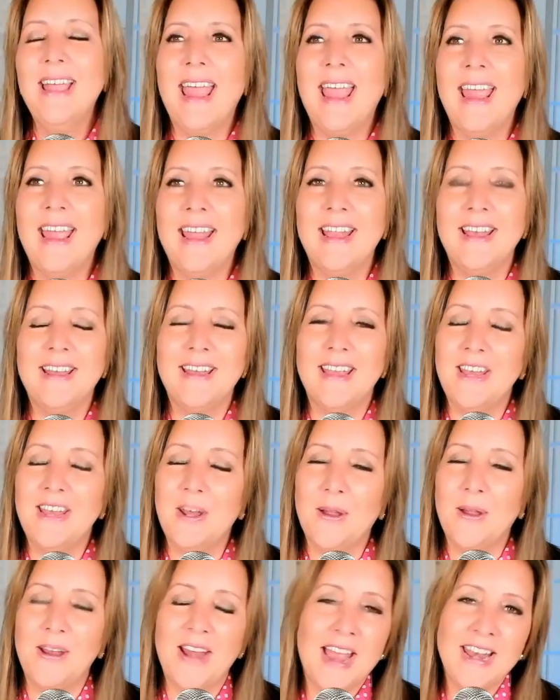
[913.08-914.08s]
And,
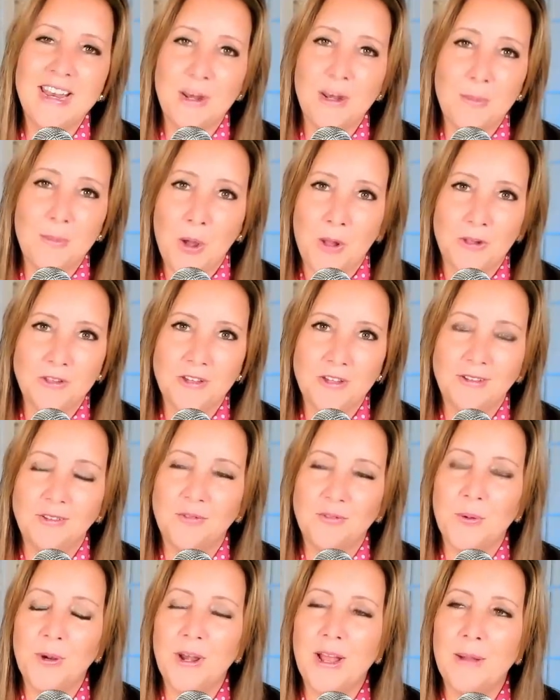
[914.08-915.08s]
and I didn't apologize
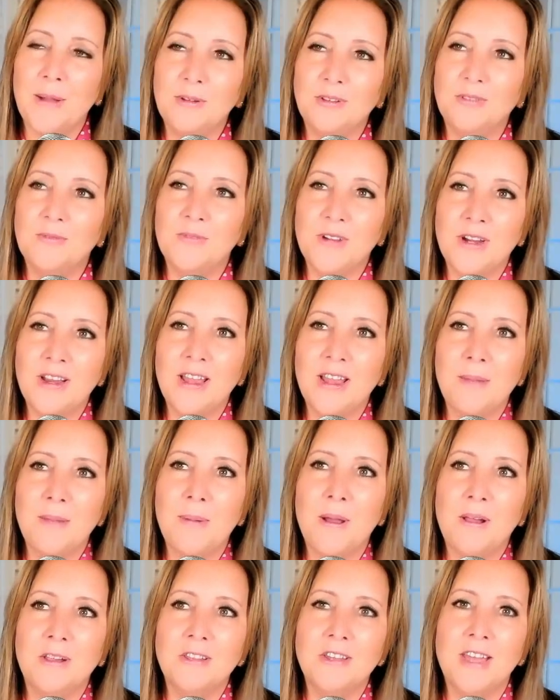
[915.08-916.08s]
for it. I was very
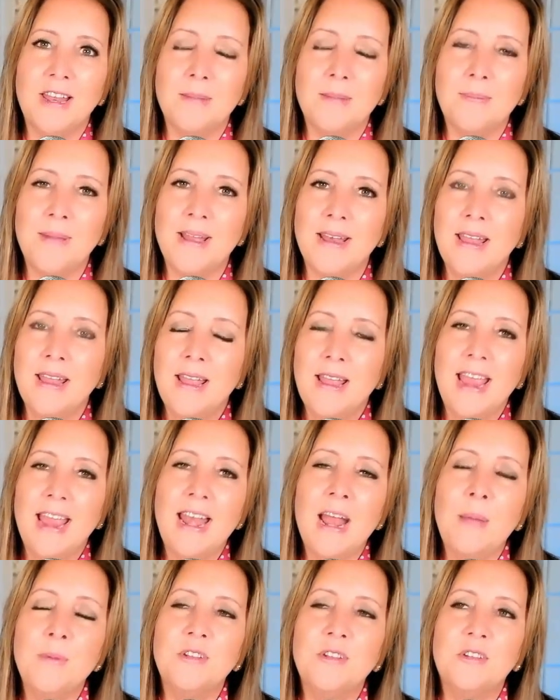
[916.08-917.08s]
unapologetic, and
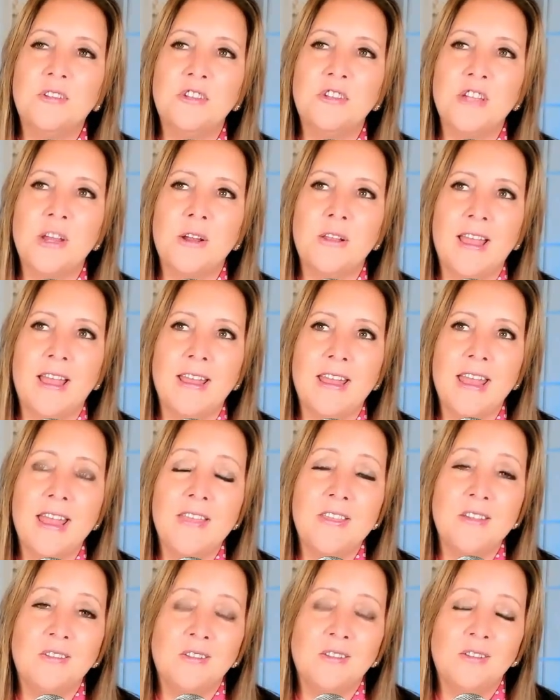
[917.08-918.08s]
I would just share it like, hey,
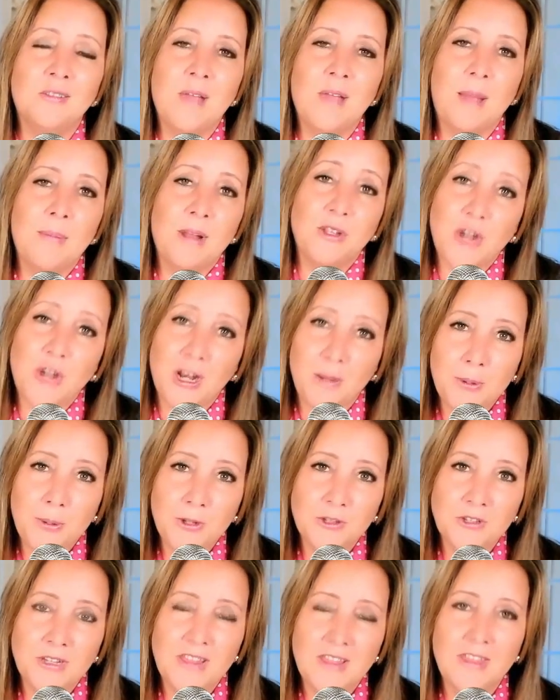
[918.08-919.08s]
I'm not trying to
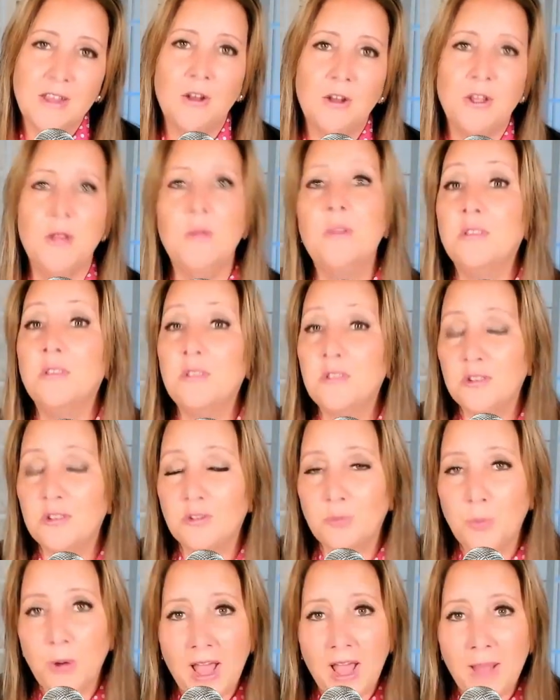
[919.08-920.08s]
push anything on you. This is
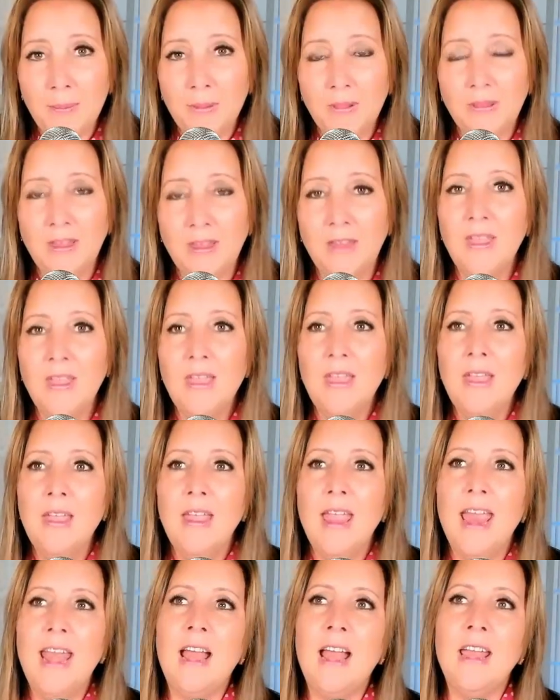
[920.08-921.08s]
just what I believe.
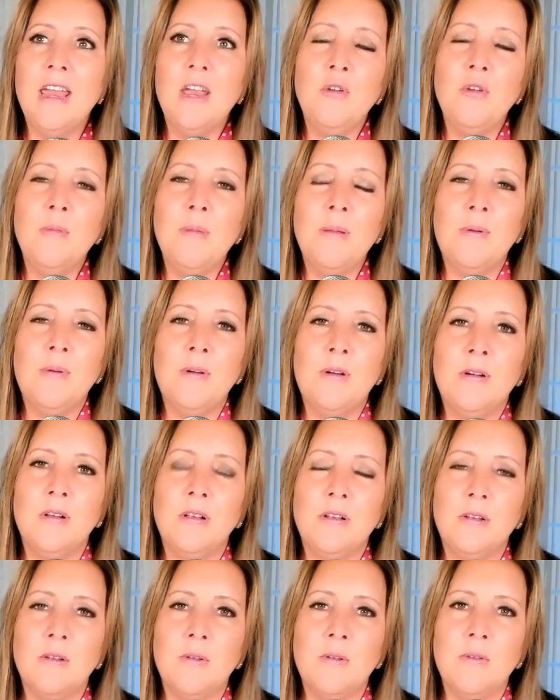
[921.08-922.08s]
And I can remember
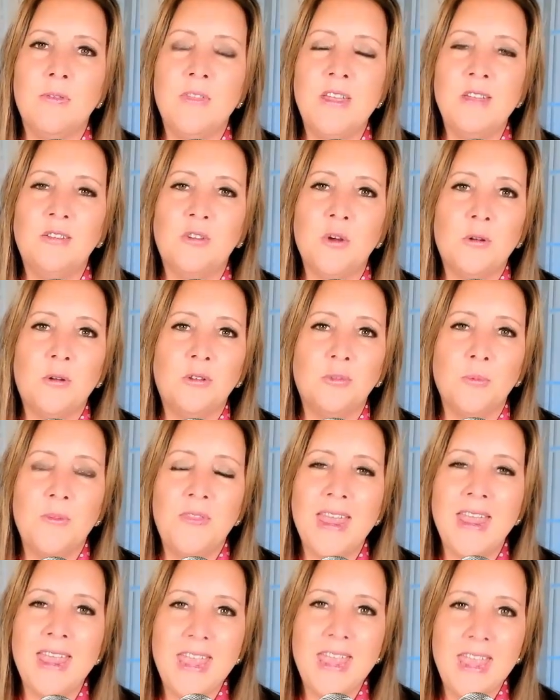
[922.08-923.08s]
these girls, when
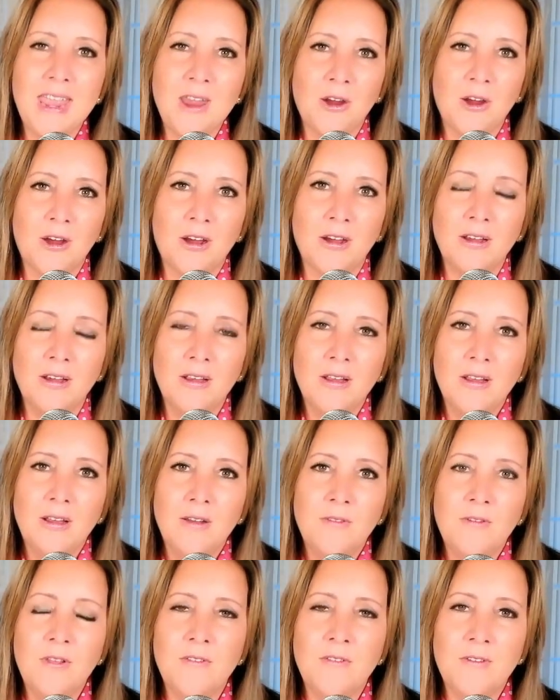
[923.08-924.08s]
they hear
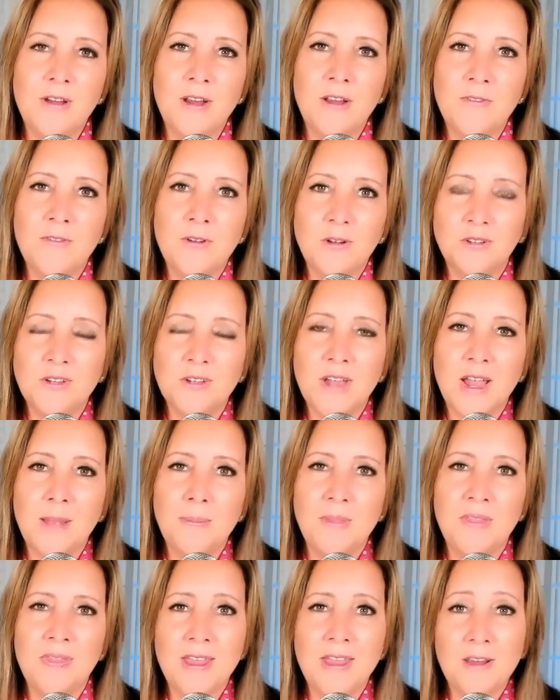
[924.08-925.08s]
for the very first time
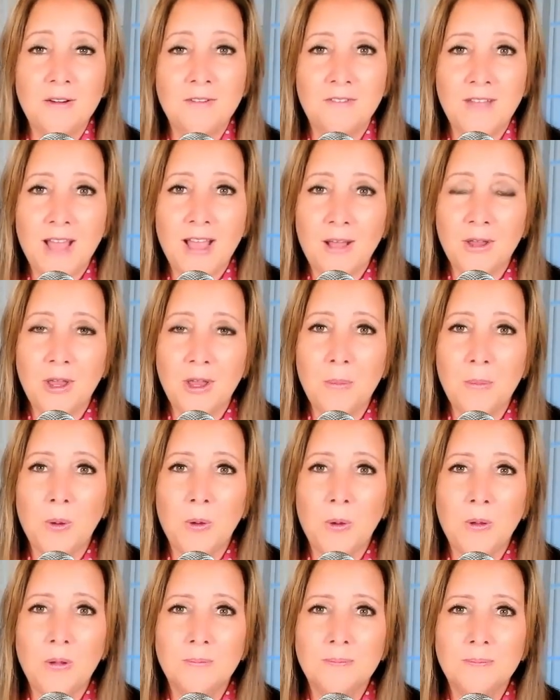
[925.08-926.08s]
that they are
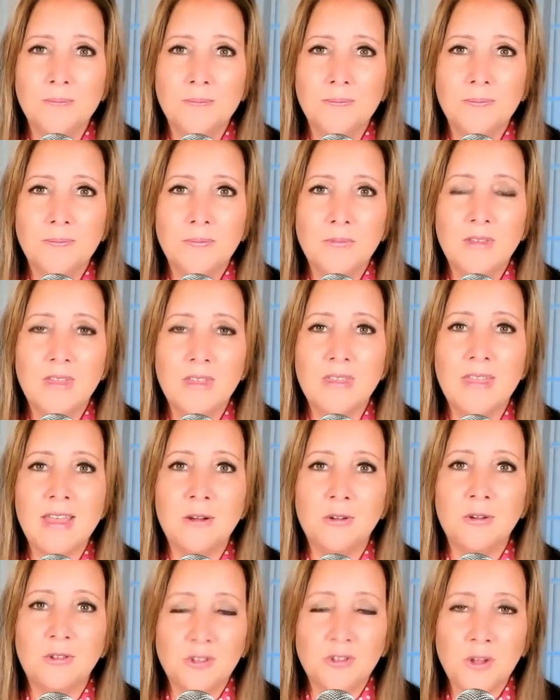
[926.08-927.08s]
valuable, that they
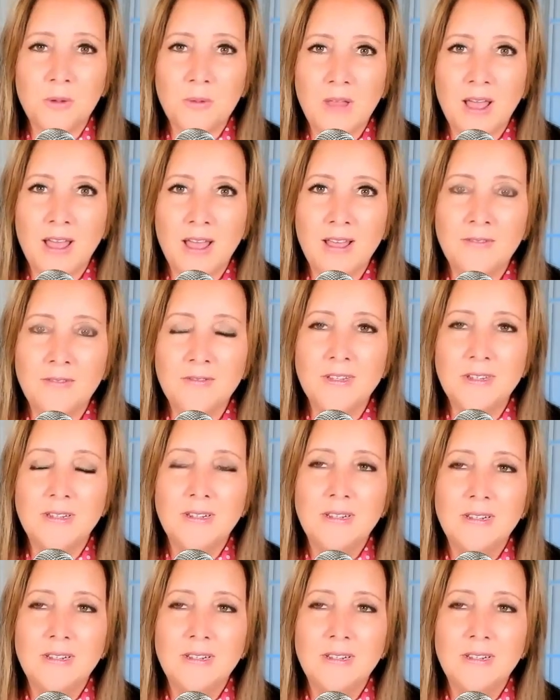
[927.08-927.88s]
are so loved,